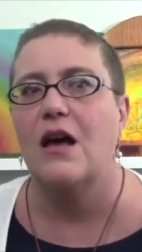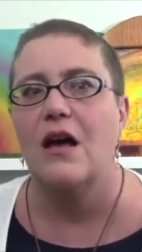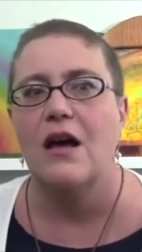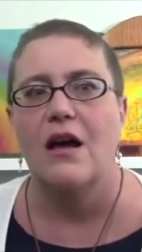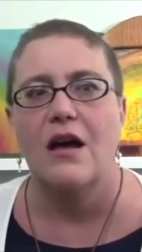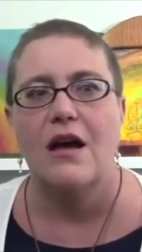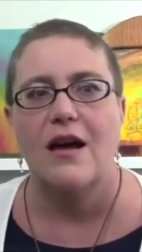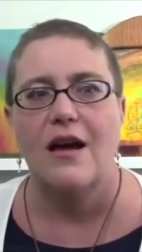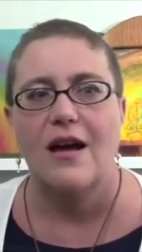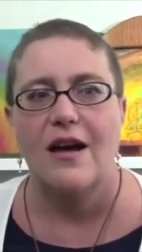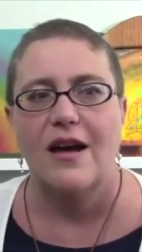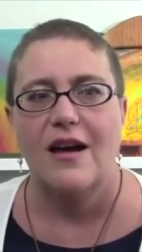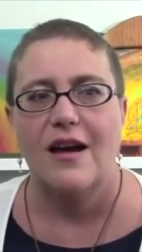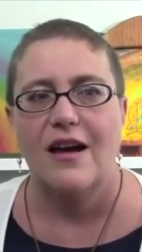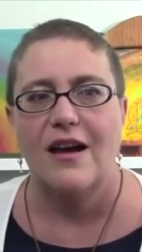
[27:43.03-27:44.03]
I
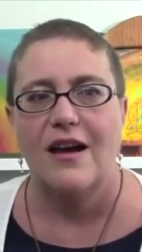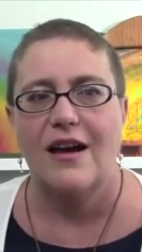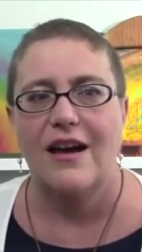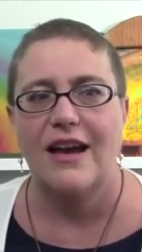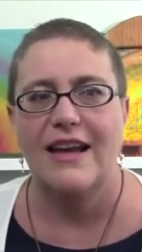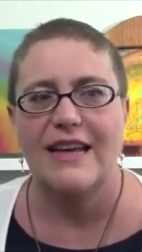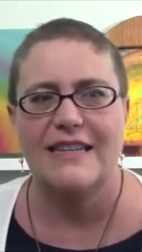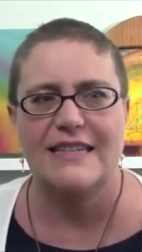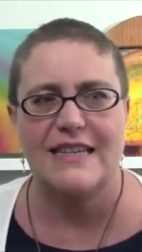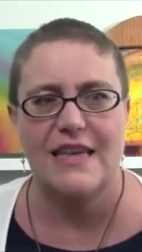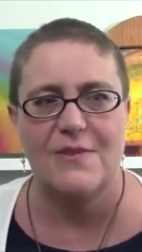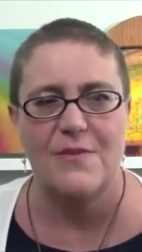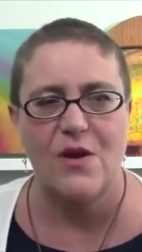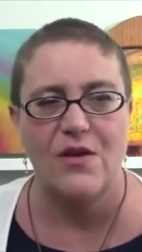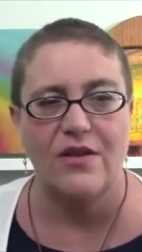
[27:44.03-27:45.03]
get to
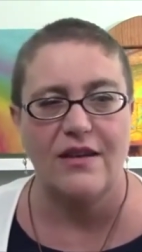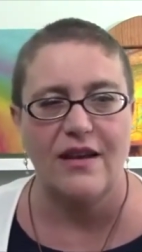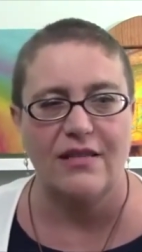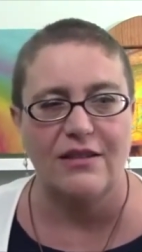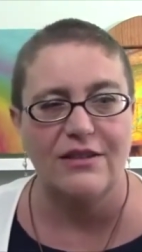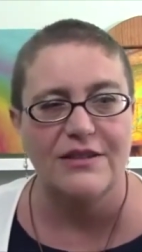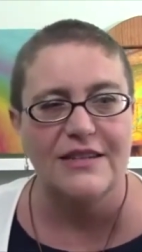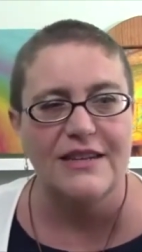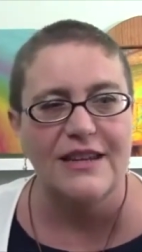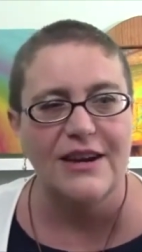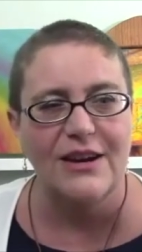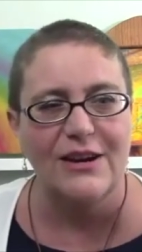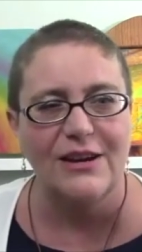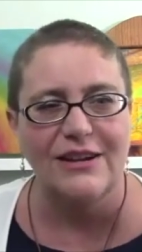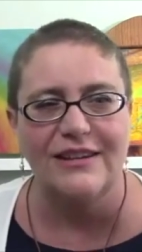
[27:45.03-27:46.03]
keep all the colors in
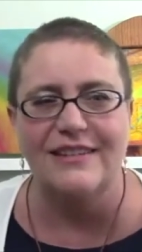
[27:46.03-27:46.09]
here.